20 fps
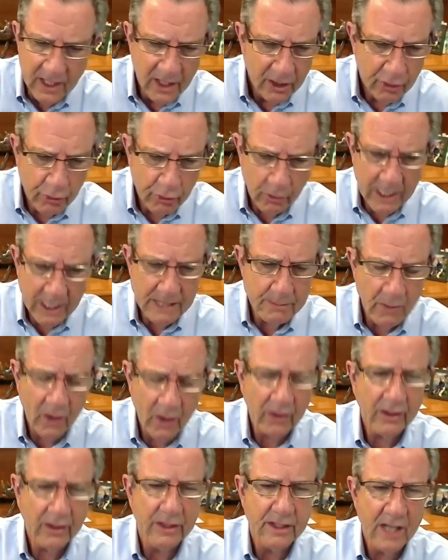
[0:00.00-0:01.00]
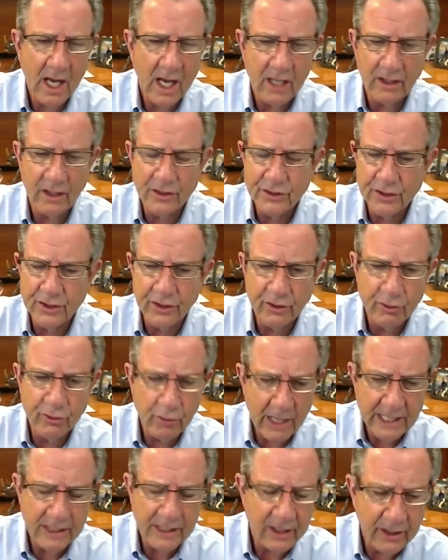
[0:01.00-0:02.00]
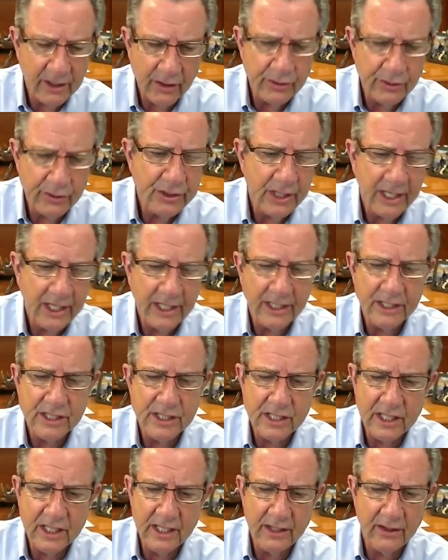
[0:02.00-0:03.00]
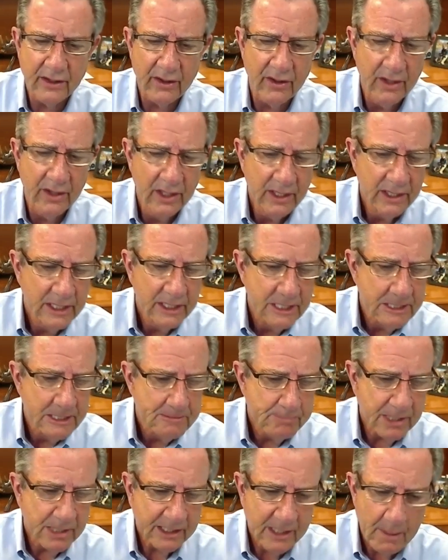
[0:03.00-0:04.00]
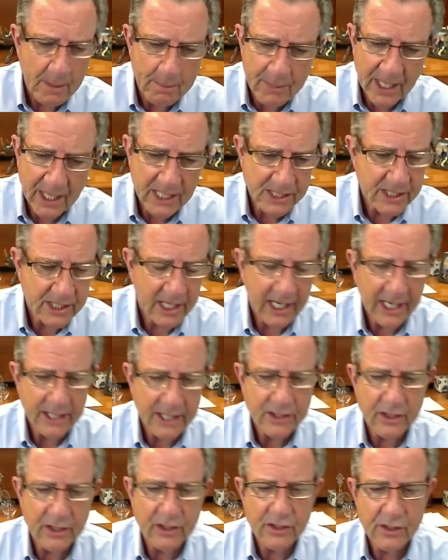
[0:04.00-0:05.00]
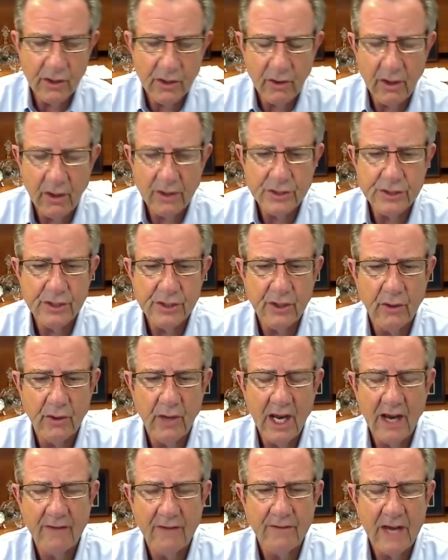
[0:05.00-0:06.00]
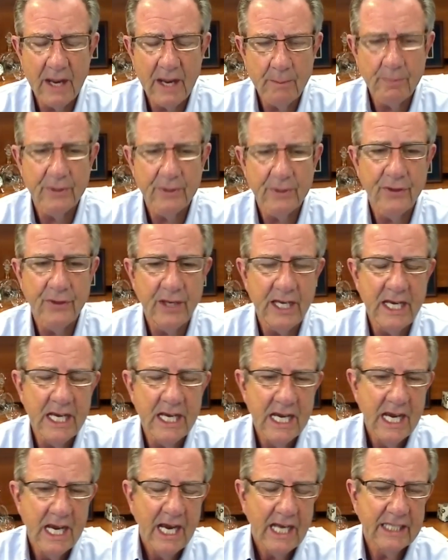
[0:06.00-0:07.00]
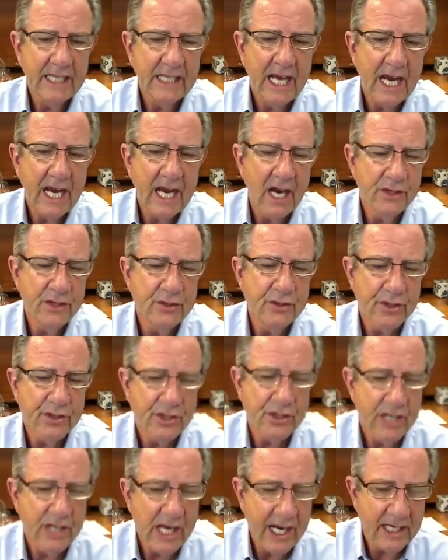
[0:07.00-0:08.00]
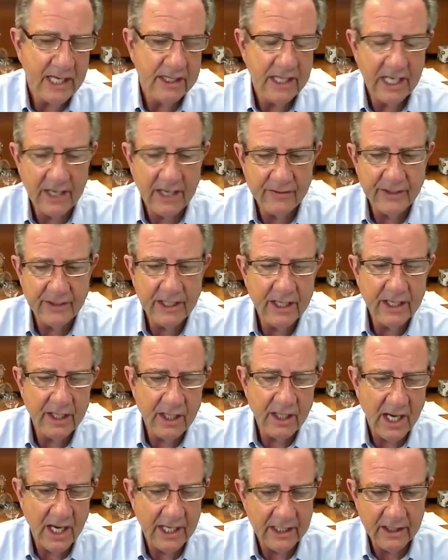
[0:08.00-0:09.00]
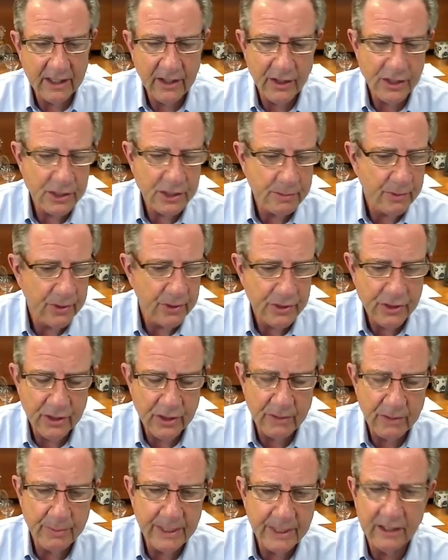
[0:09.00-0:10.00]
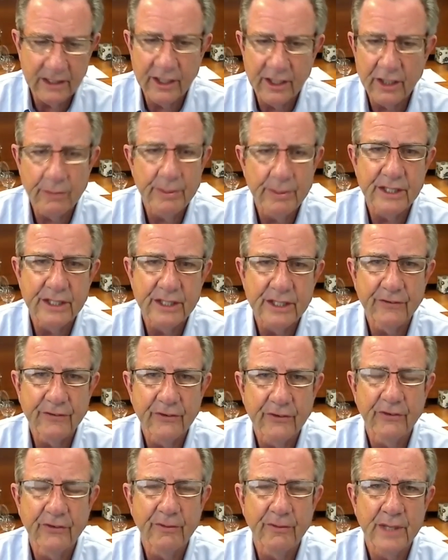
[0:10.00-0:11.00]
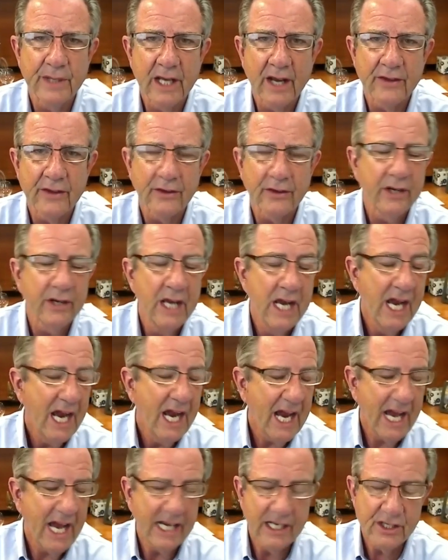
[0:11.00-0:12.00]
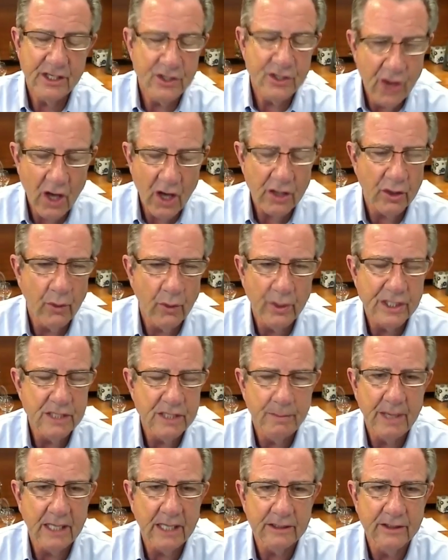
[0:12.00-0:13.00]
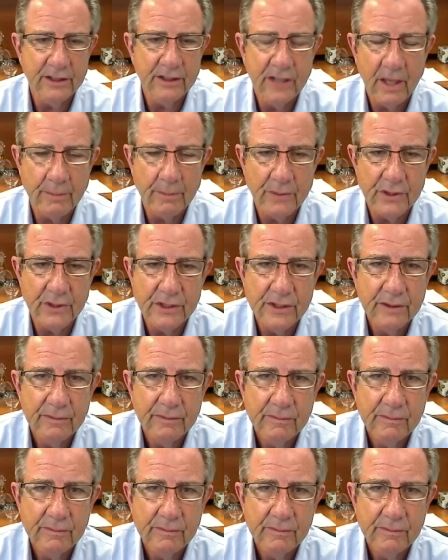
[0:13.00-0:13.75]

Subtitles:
great market knowledge and great negotiating skill, but the best agents also have empathy, and they understand that every client and customer is going to be a little bit different from the other, and it's not always about the numbers.